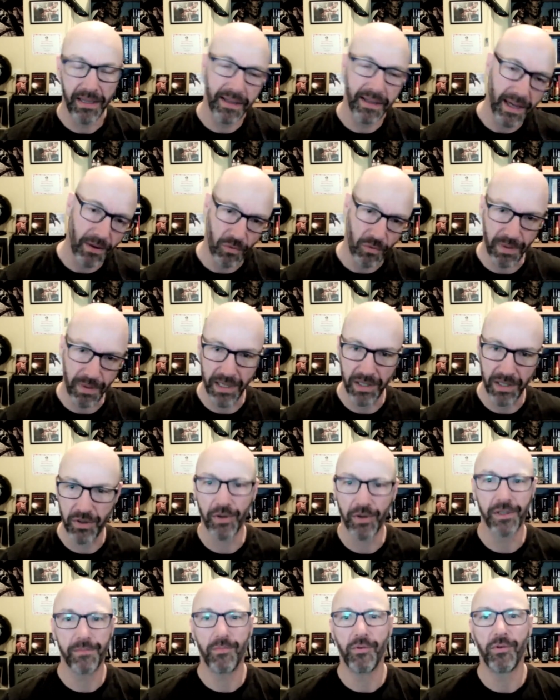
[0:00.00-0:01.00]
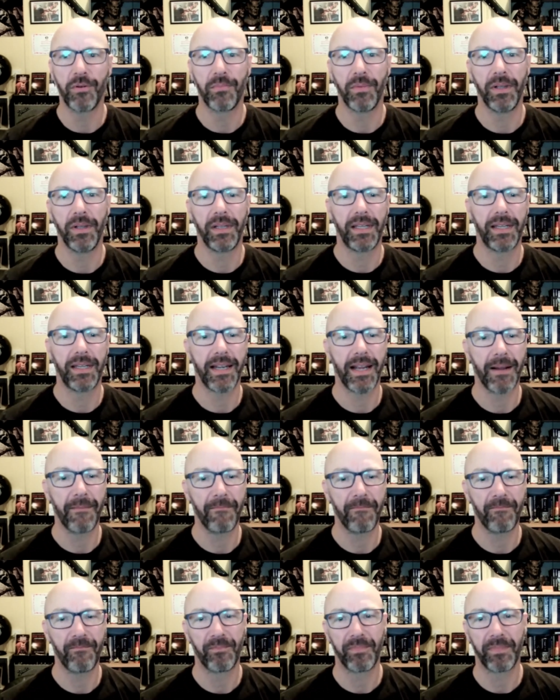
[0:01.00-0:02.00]
That will be in John's book, but
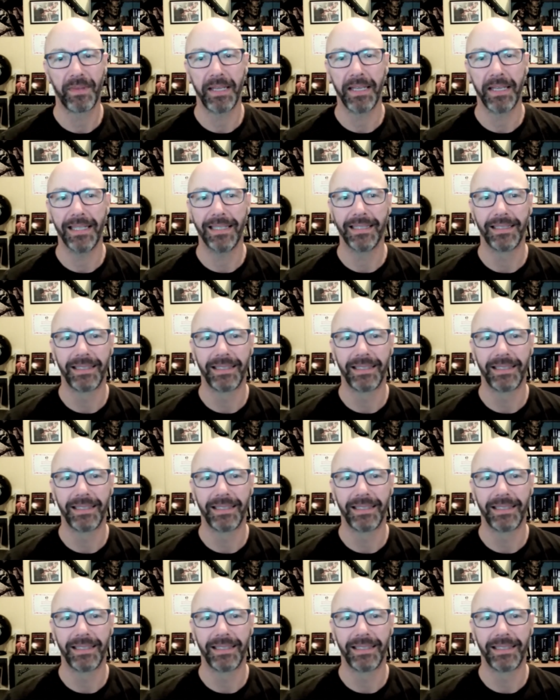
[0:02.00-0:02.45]
yeah.